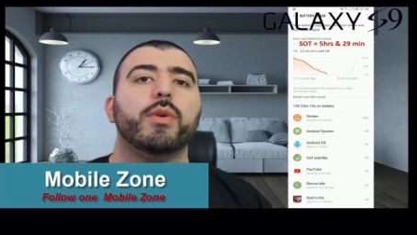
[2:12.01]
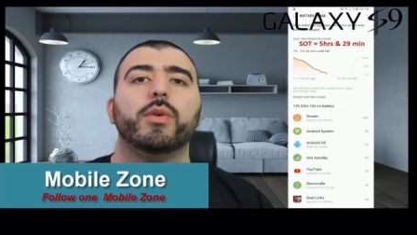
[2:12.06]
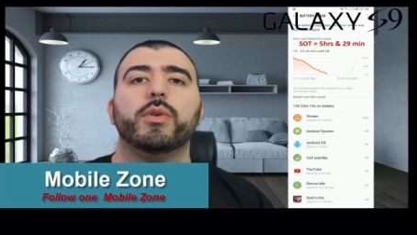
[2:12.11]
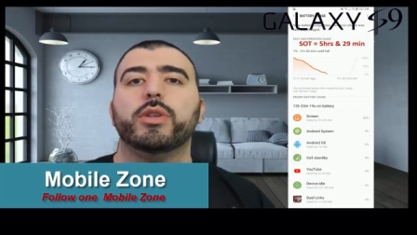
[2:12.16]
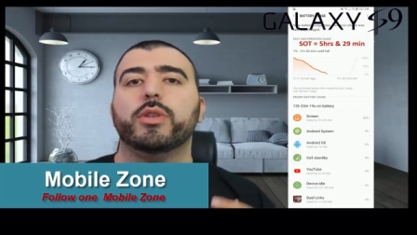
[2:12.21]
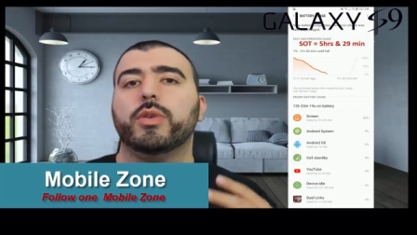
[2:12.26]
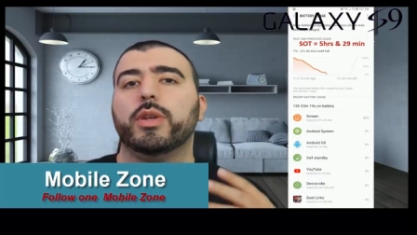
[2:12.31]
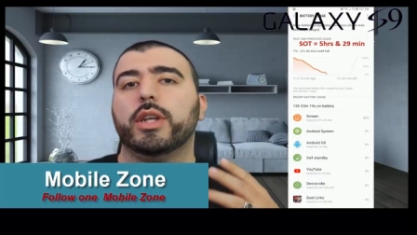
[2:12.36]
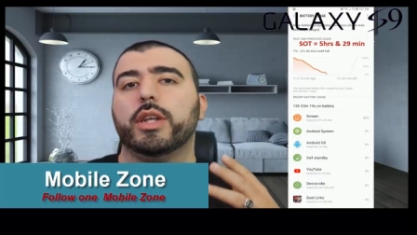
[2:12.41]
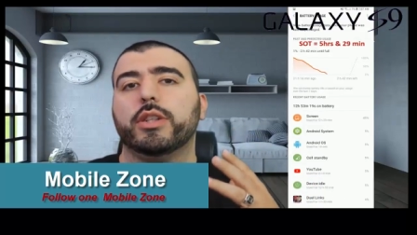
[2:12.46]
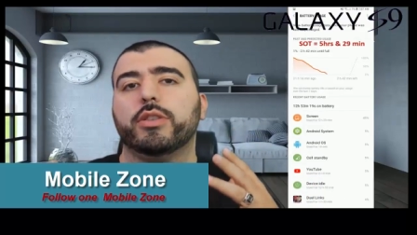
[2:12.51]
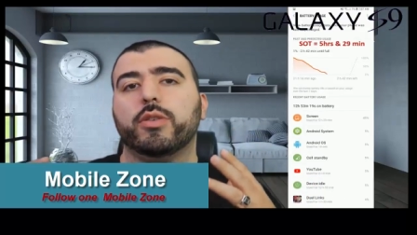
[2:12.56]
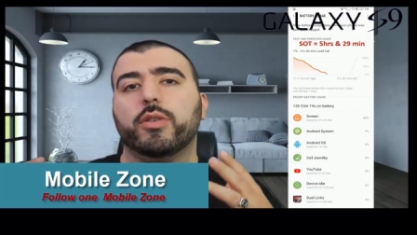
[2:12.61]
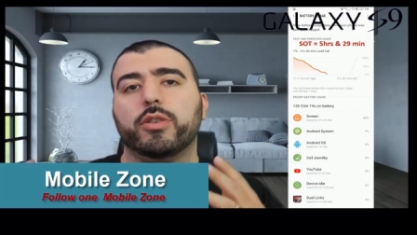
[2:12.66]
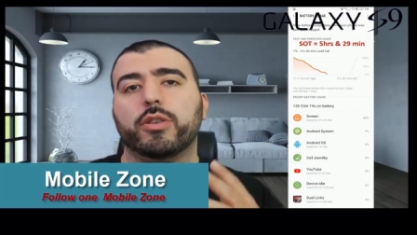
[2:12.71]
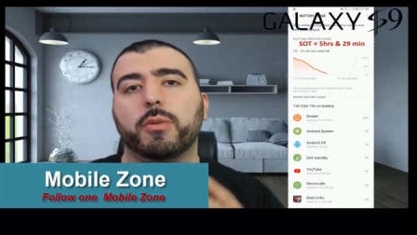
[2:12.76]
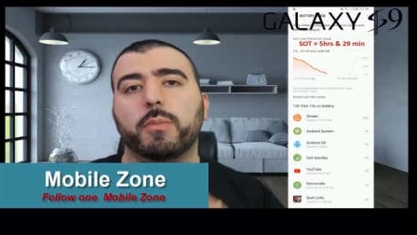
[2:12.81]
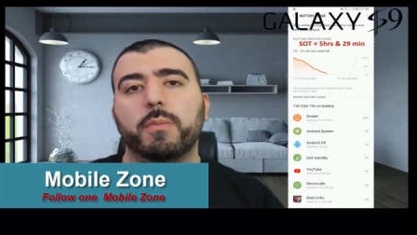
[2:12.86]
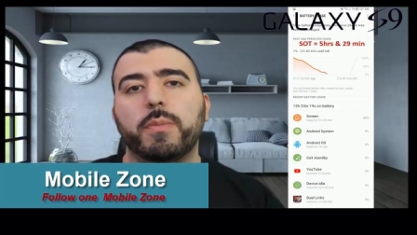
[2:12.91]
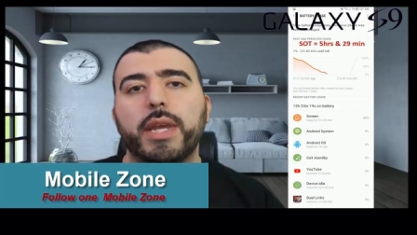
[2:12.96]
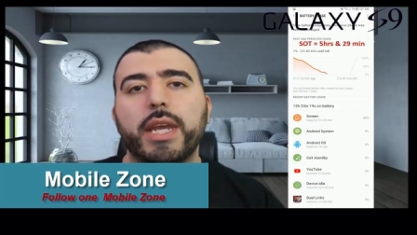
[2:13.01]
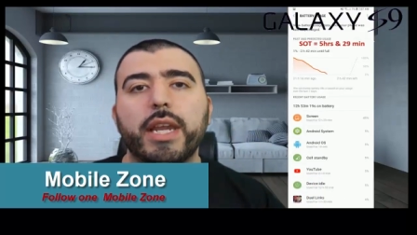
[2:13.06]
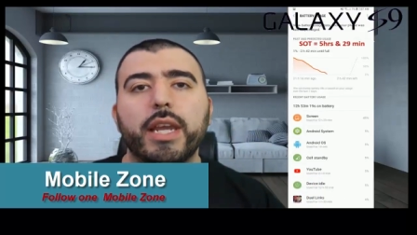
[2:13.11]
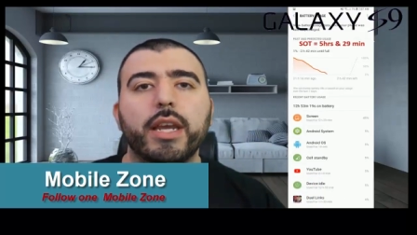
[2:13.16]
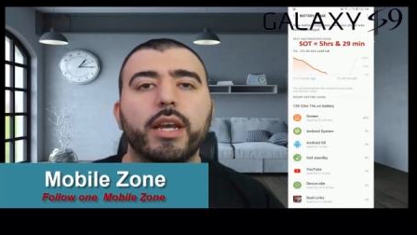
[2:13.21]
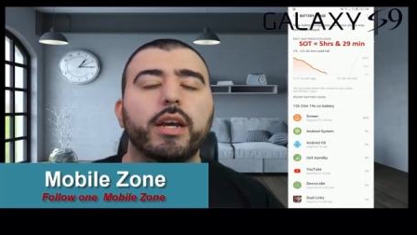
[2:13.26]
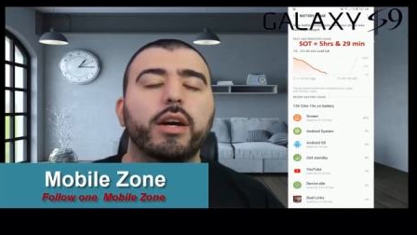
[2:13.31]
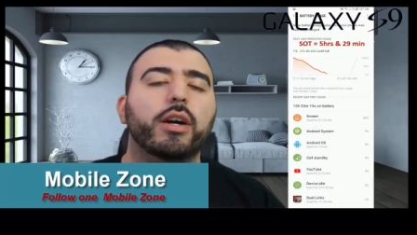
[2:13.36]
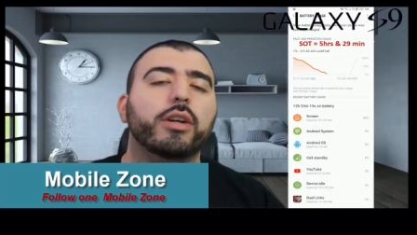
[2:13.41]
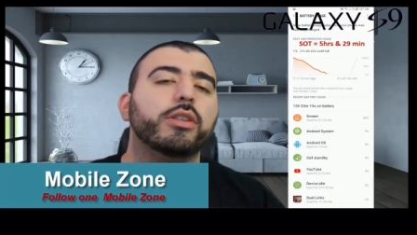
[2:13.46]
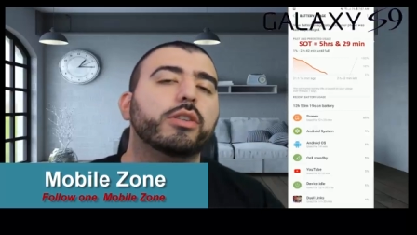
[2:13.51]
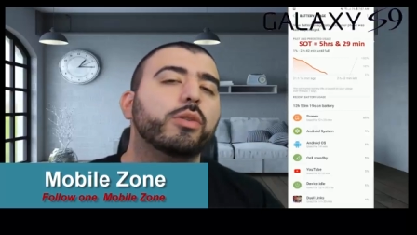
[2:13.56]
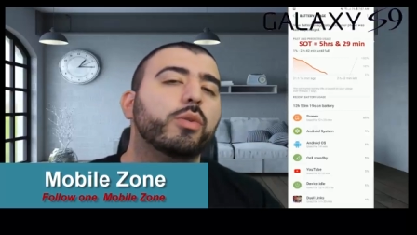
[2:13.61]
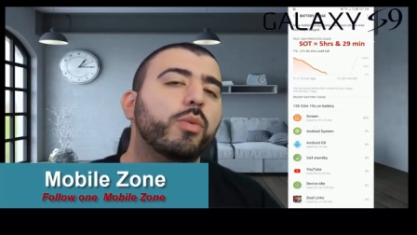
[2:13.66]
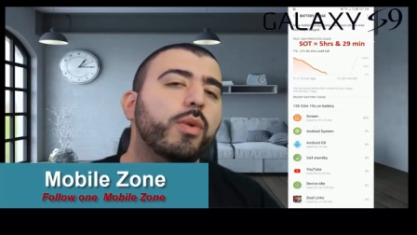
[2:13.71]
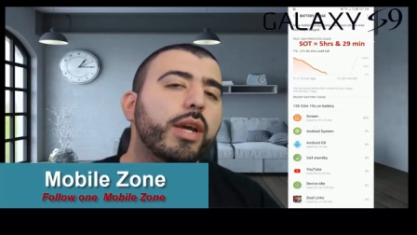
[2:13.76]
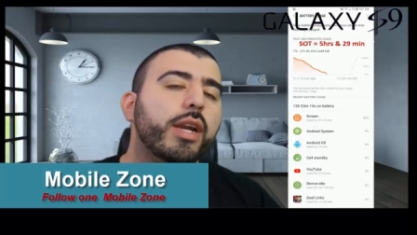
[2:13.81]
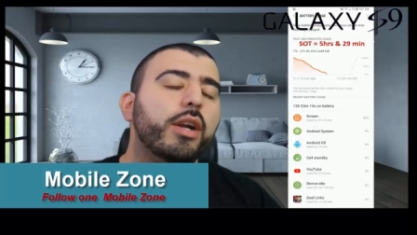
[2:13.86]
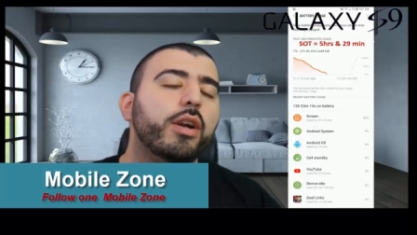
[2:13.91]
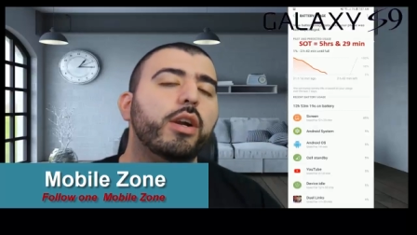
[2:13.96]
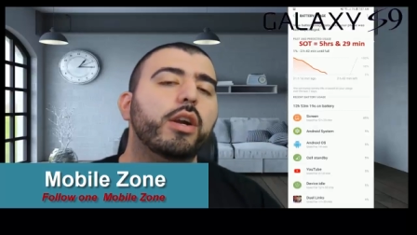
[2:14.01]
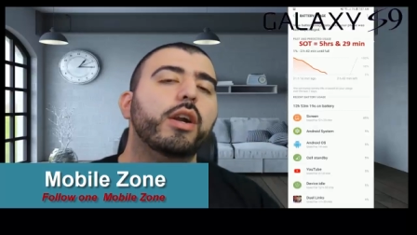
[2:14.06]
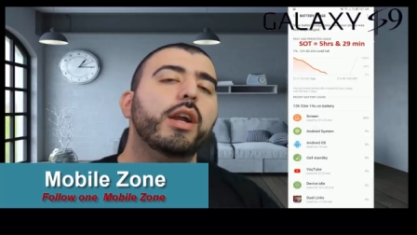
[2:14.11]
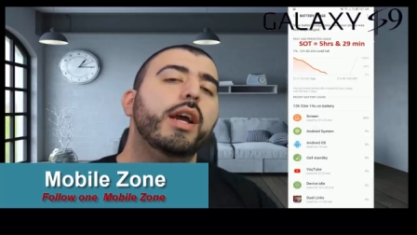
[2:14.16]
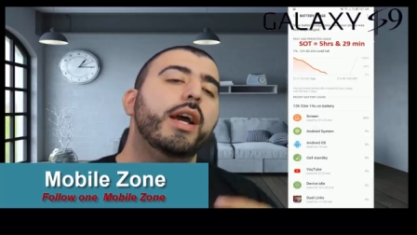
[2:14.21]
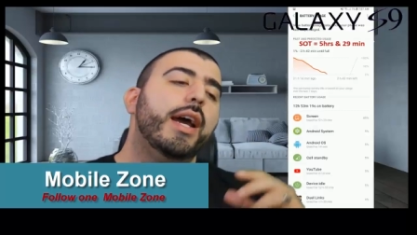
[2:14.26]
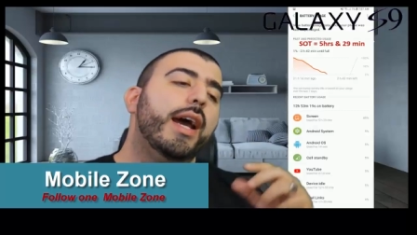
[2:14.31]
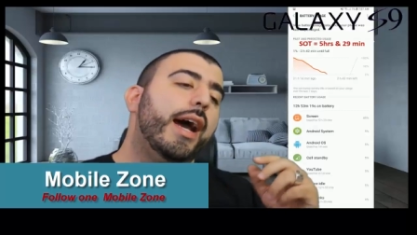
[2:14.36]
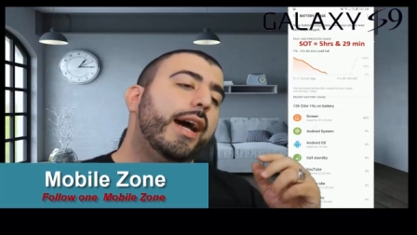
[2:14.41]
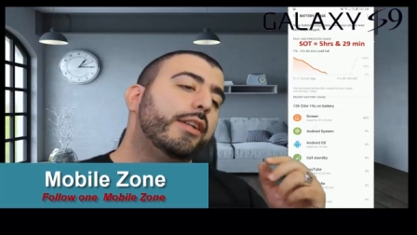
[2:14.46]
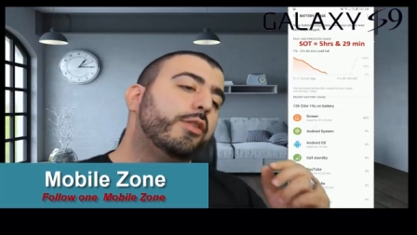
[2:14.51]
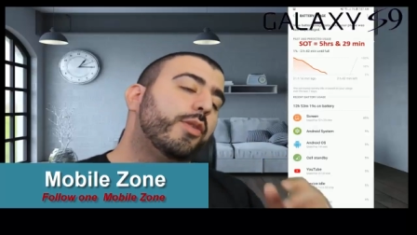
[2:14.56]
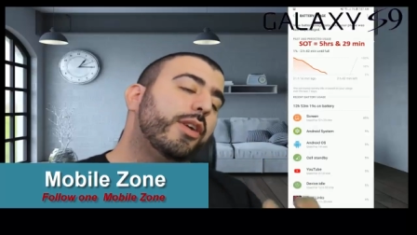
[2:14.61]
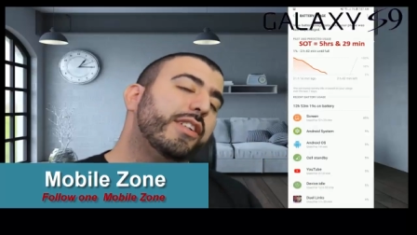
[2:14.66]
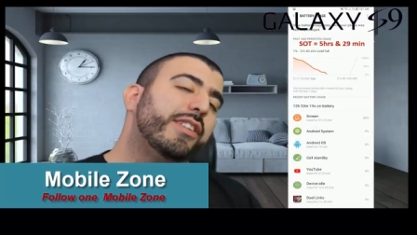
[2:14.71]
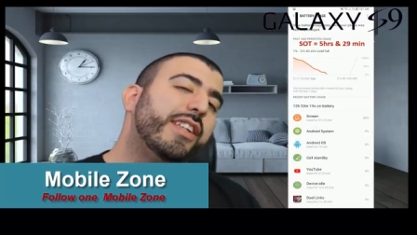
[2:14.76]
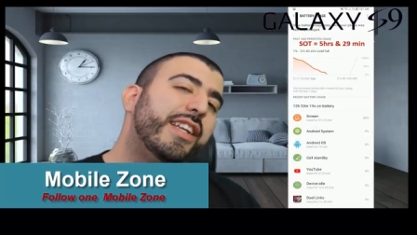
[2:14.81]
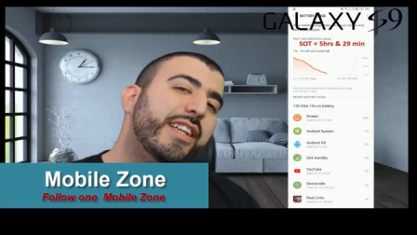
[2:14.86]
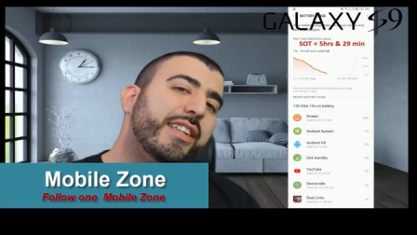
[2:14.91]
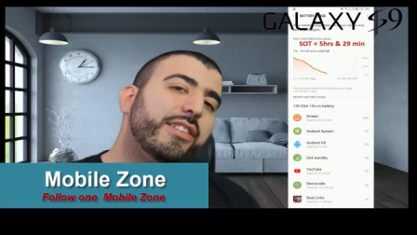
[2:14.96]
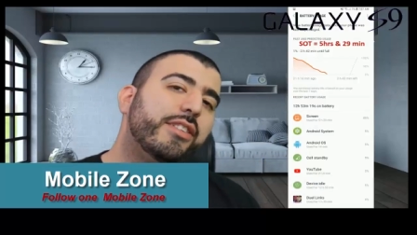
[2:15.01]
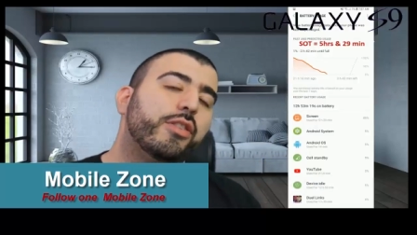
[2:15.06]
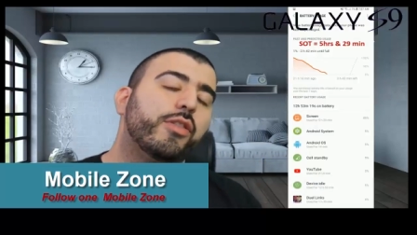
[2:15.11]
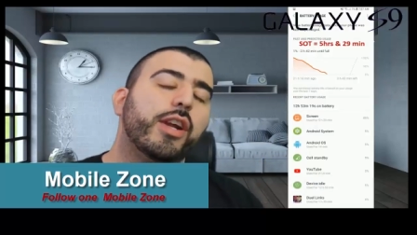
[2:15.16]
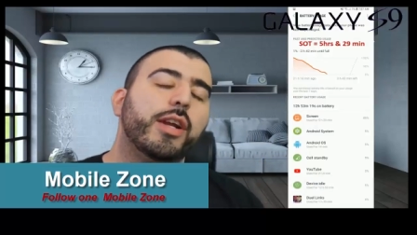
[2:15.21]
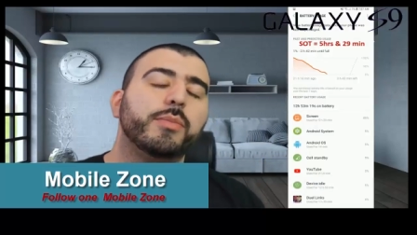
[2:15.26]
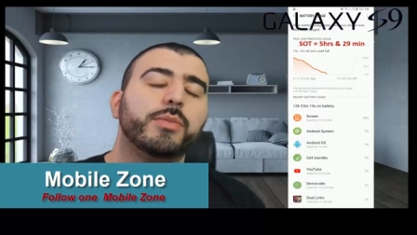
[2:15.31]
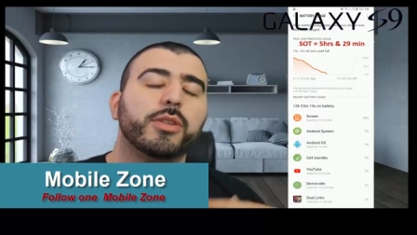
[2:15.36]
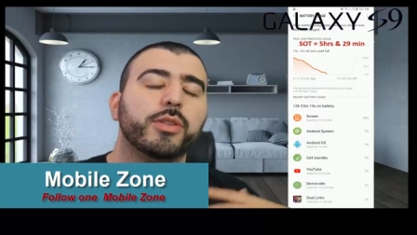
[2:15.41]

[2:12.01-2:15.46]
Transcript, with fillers: we were doing social media on Twitter as well as Instagram.